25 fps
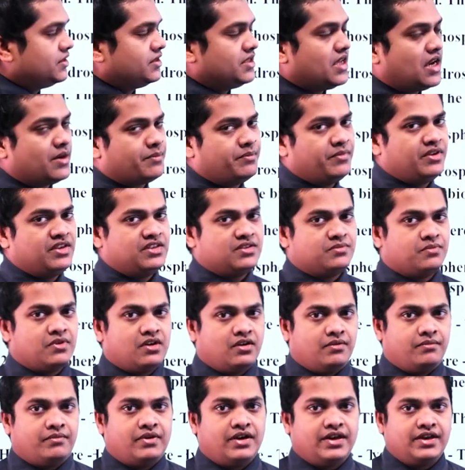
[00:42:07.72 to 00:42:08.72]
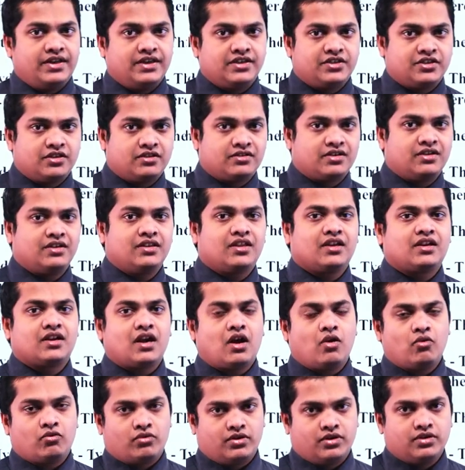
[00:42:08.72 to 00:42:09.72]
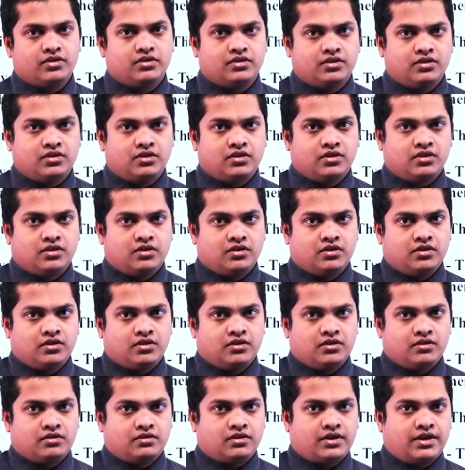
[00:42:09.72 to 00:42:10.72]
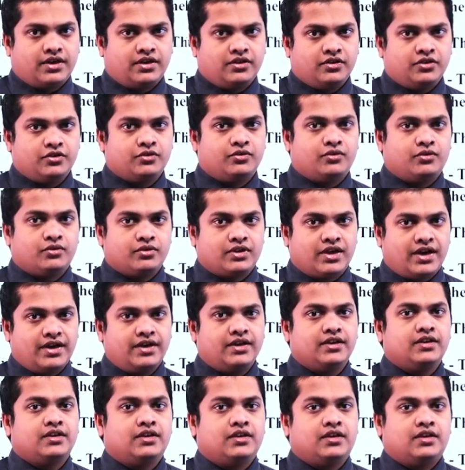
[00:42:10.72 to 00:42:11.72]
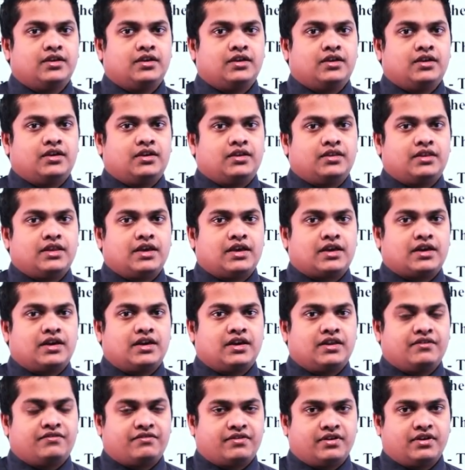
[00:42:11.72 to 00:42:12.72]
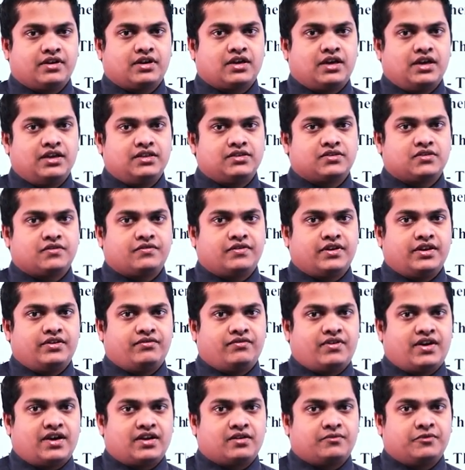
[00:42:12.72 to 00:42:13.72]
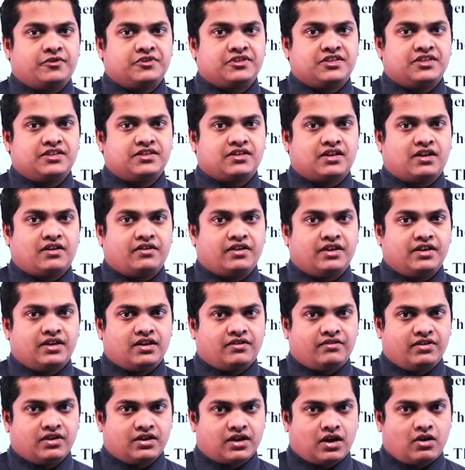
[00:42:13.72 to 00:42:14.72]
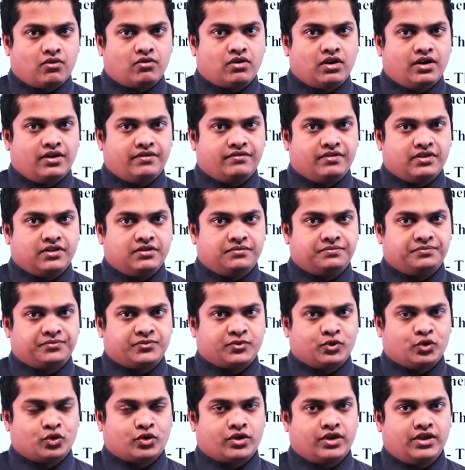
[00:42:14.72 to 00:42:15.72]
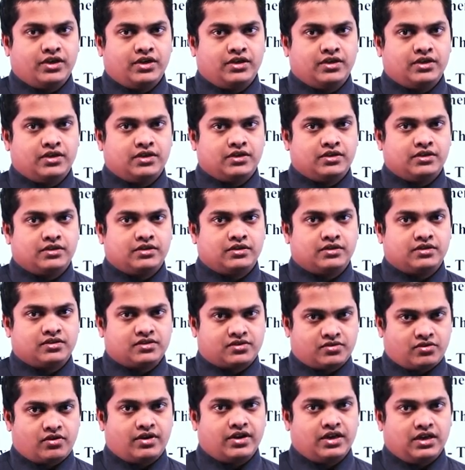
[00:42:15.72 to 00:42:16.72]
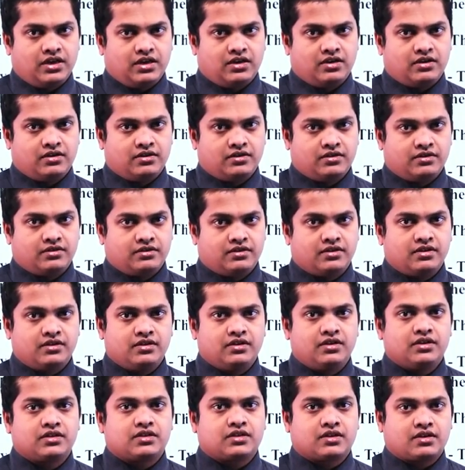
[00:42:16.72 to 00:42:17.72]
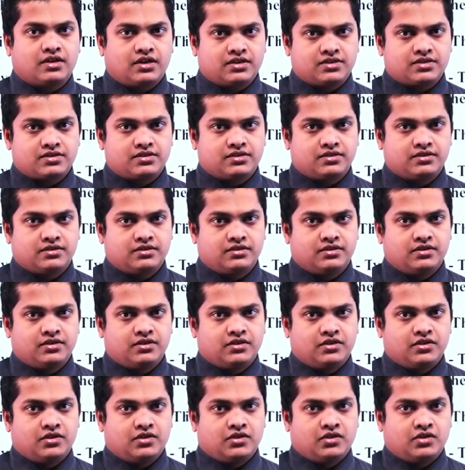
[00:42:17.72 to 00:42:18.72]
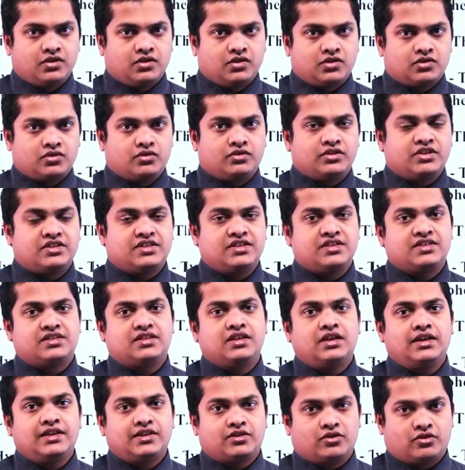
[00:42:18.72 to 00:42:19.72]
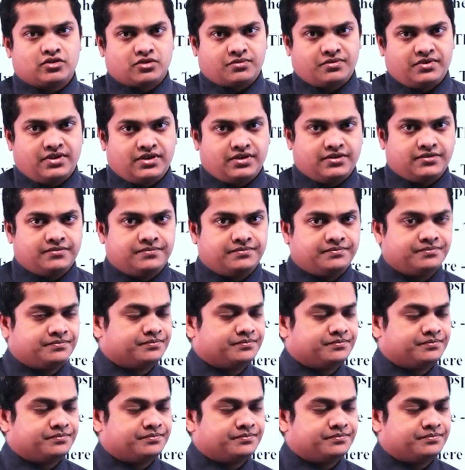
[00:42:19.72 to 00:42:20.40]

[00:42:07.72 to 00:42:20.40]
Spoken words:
That means, my dear children, the ground, right? You know that there are different kinds of environments in our ground level, okay? The soil, the earth crust. So this is the lithosphere.